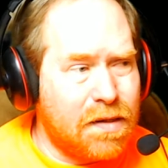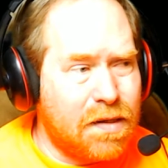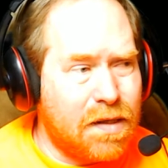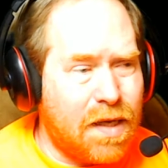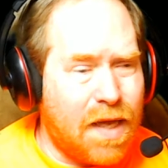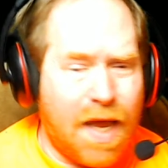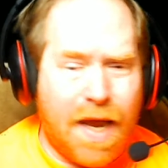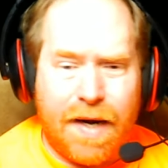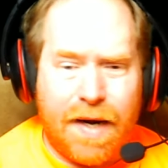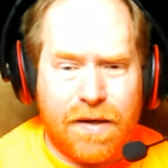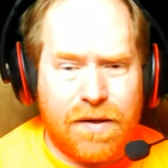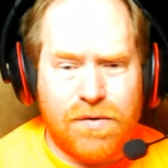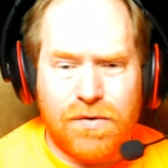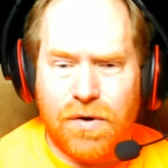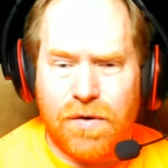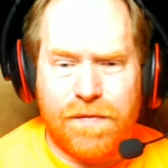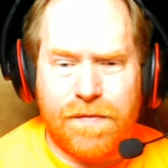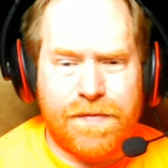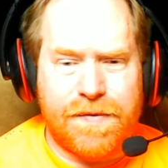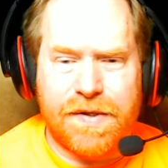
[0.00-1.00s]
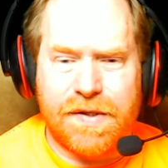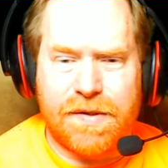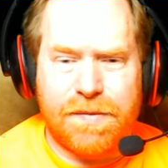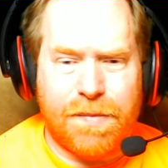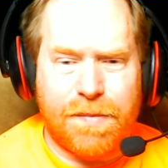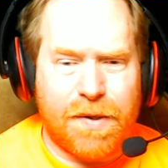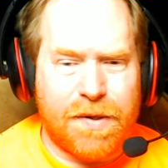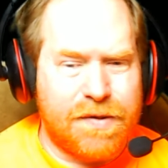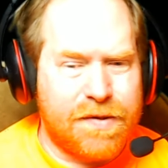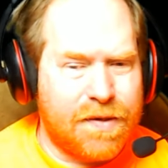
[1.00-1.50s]
had it controlled for 6
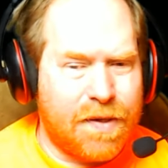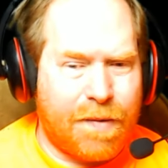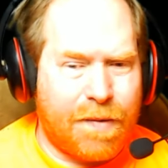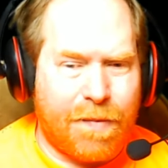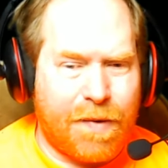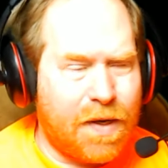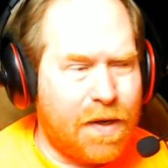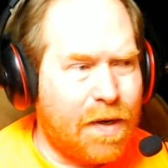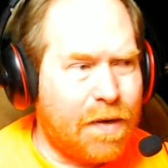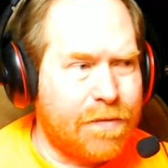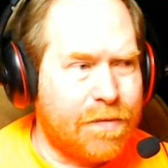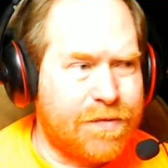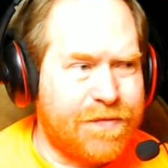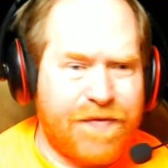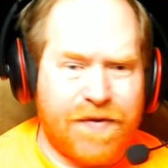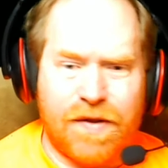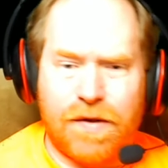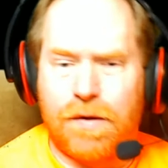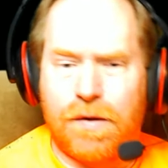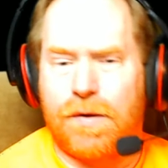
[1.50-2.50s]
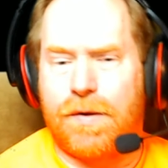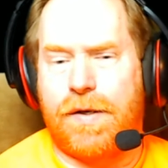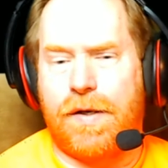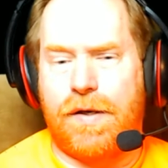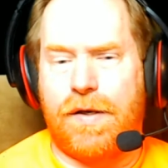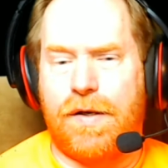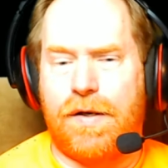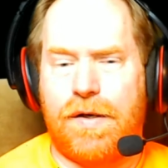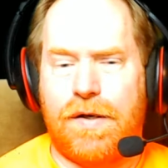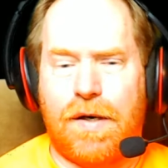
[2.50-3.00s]
months. I mean, I was feeling
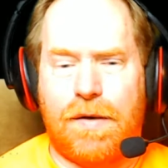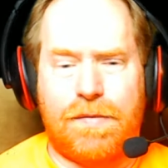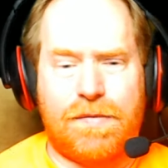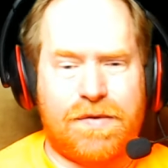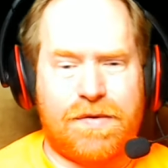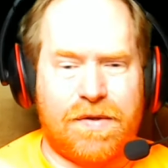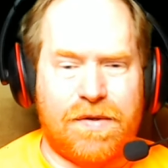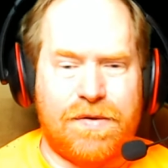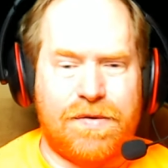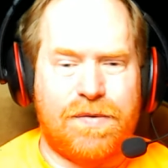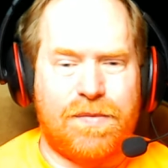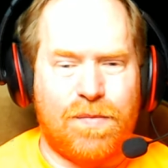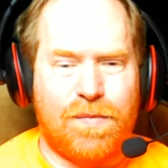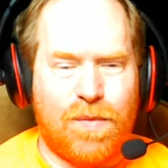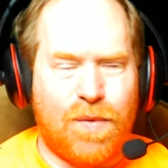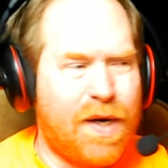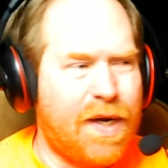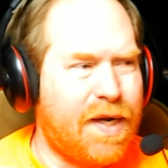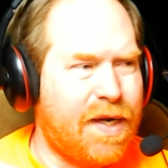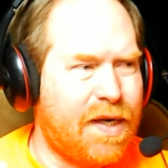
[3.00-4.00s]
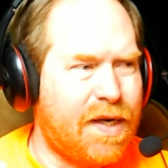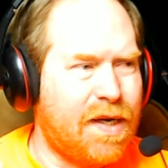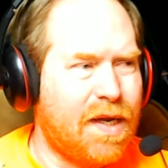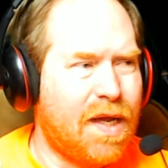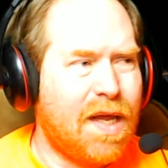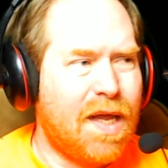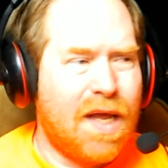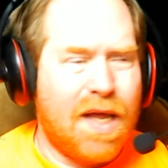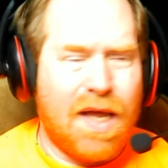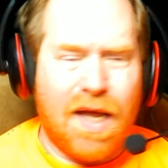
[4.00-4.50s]
good. I was losing weight.
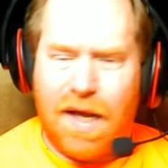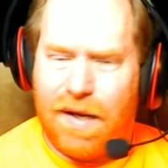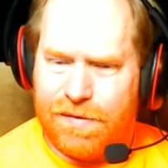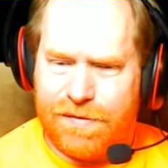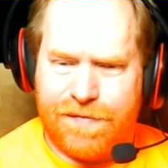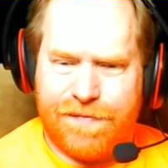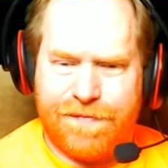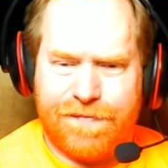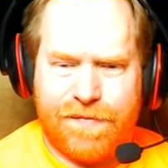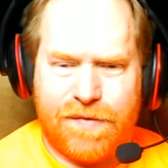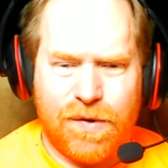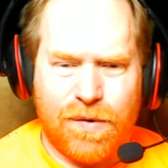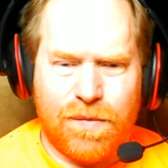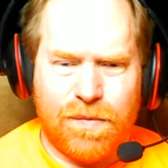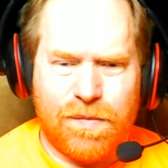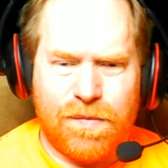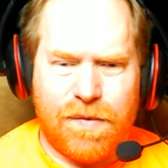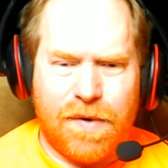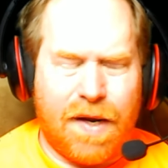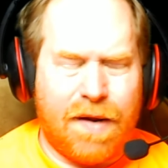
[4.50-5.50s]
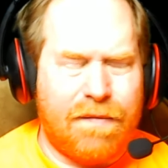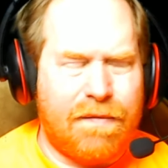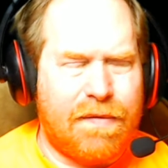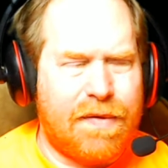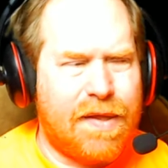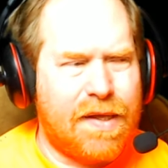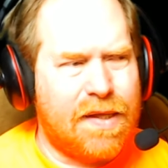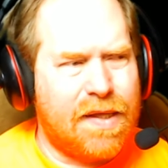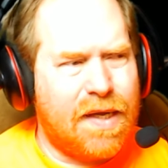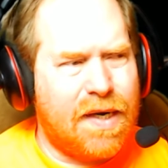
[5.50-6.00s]
I was doing
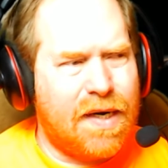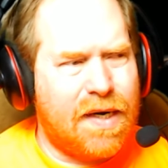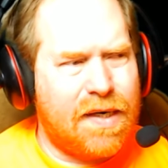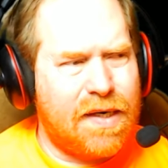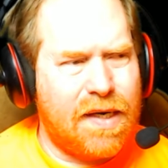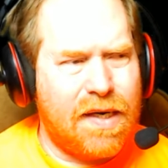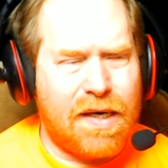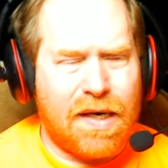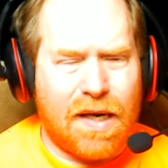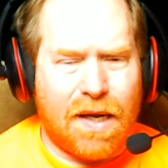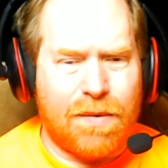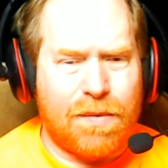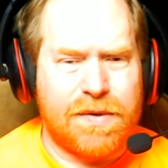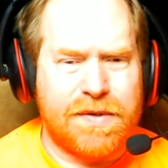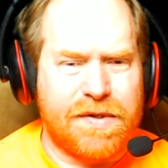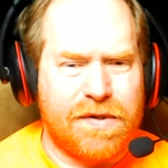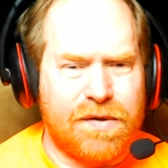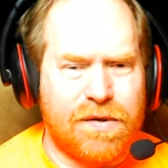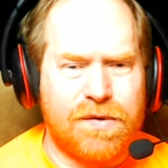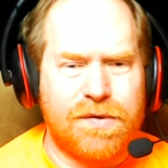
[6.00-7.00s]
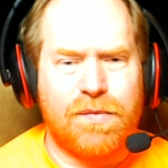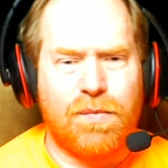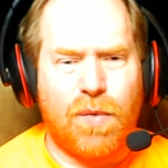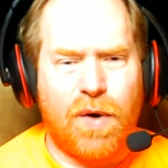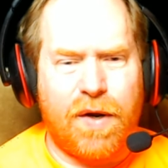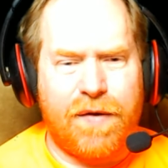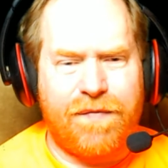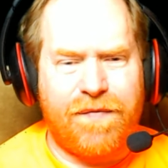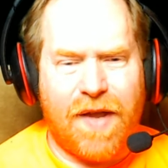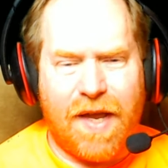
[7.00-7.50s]
everything that I needed. I wasn't losing
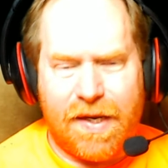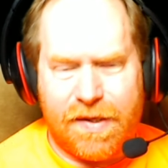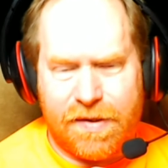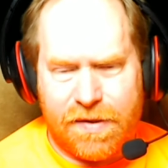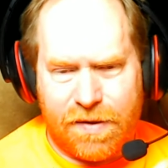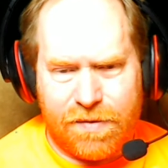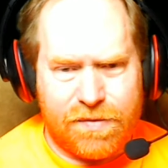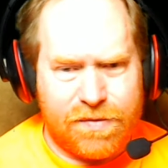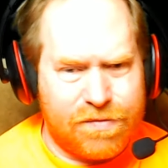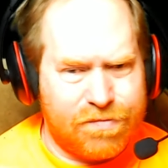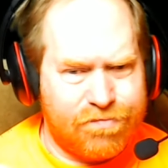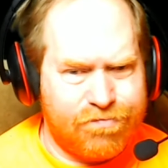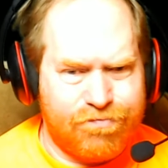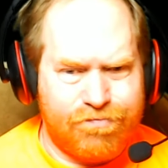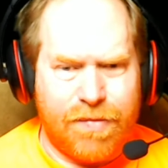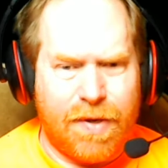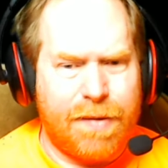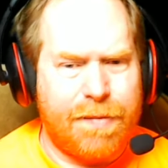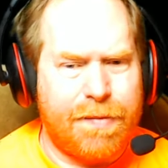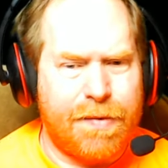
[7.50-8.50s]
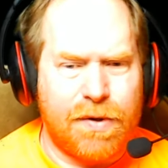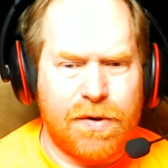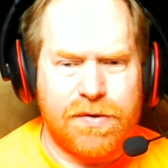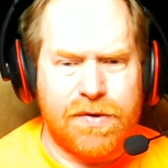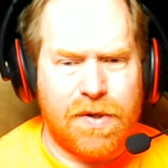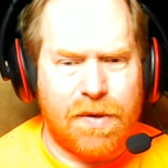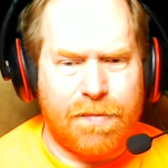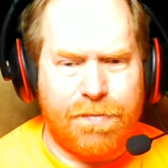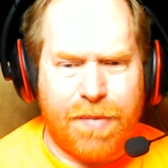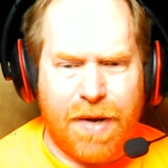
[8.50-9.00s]
weight fast. I was maybe
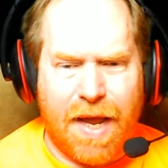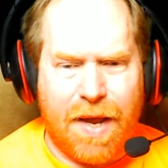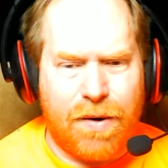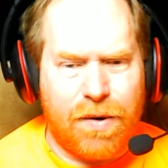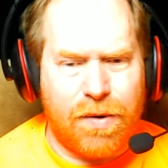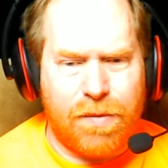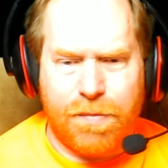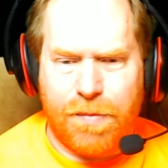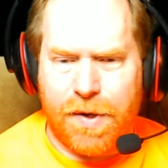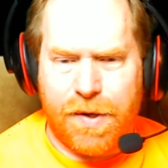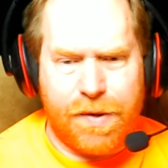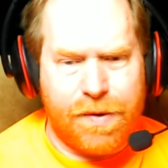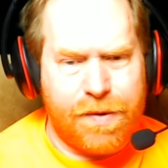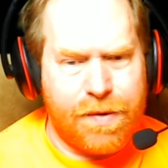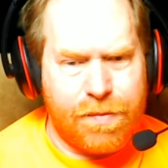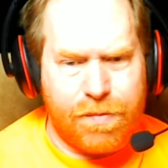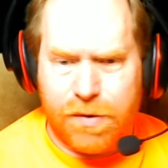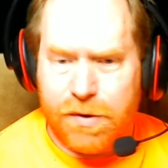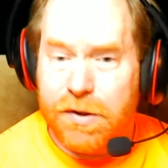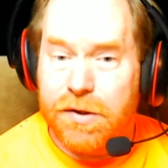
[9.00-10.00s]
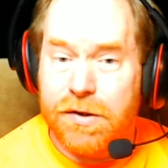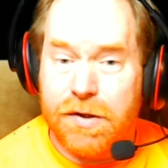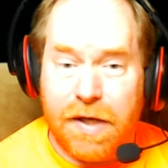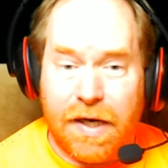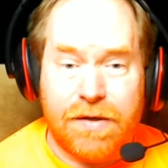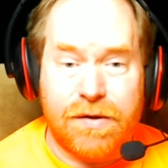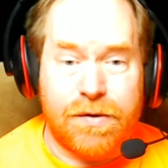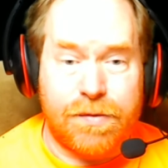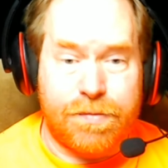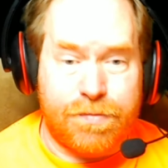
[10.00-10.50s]
losing 1 pound a month, which is
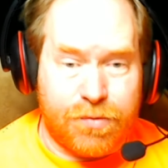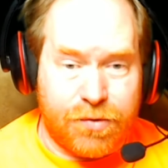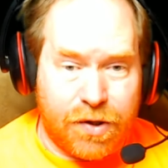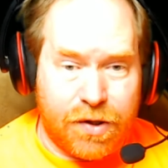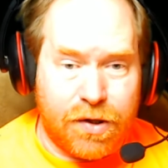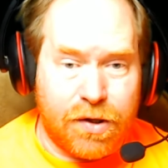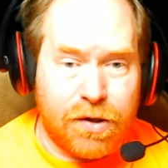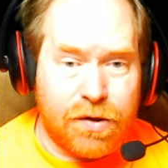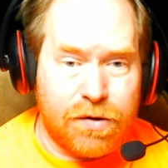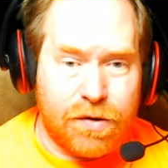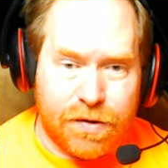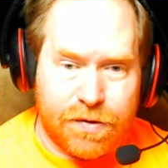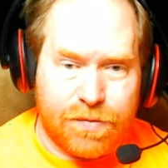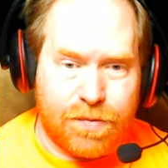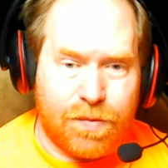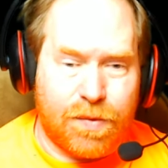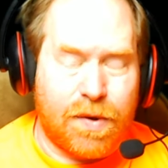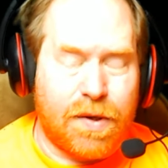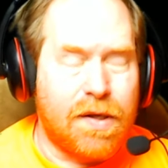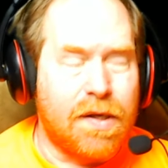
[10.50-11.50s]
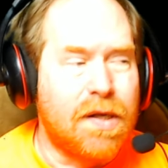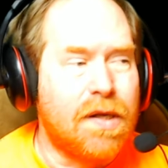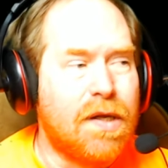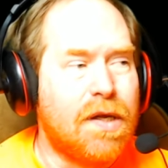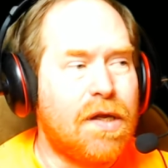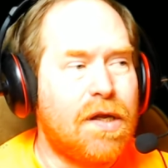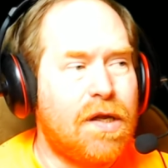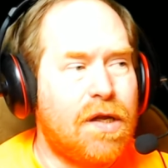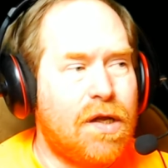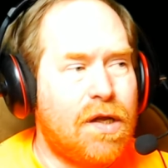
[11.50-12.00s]
actually pretty good. That's the way
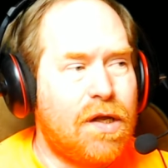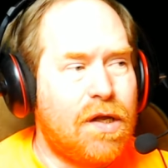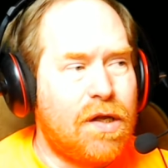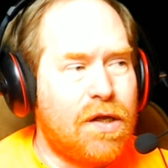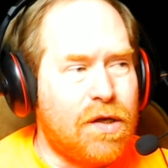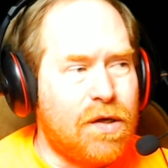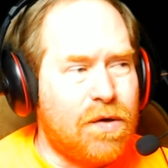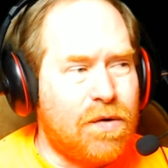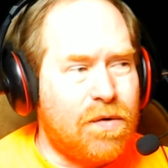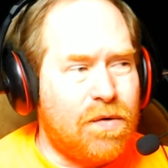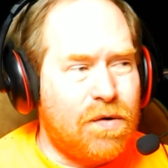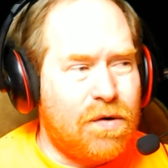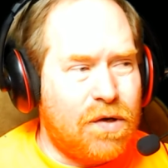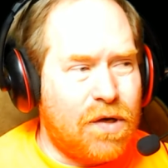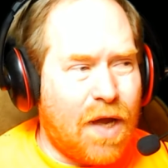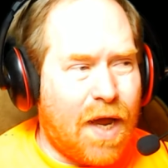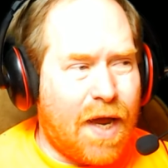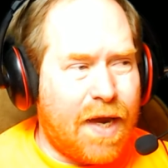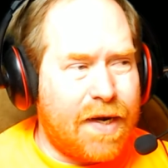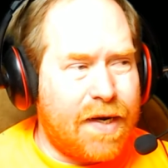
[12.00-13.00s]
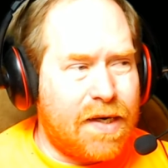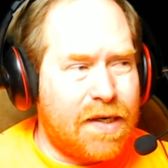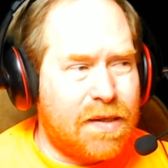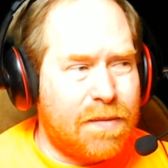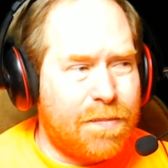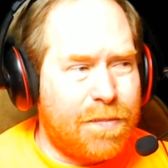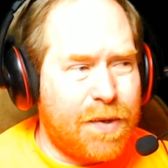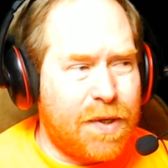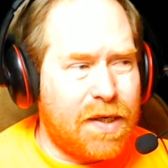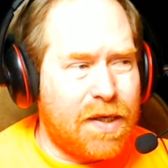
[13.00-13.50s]
I need
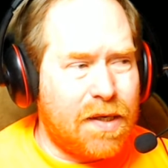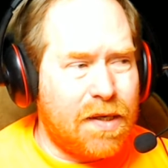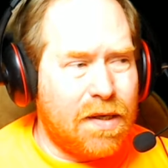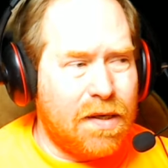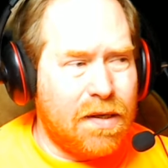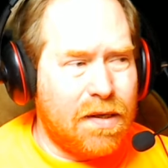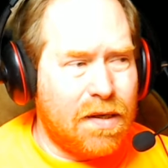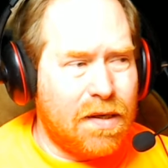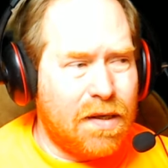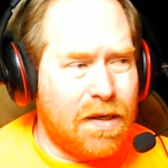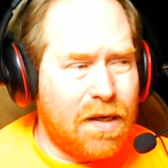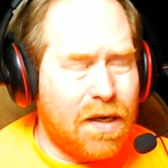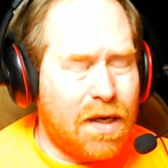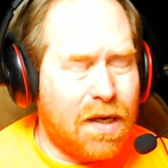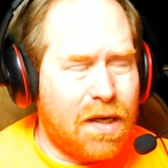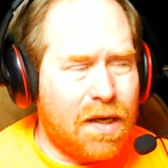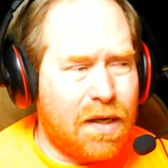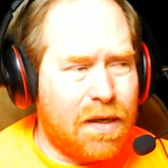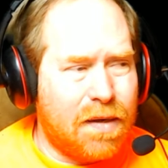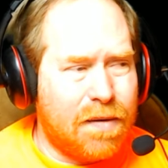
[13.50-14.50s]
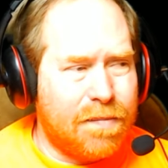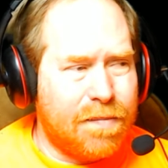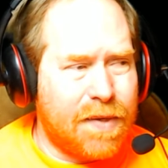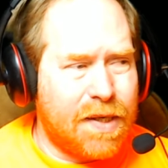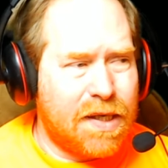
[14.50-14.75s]
to be. But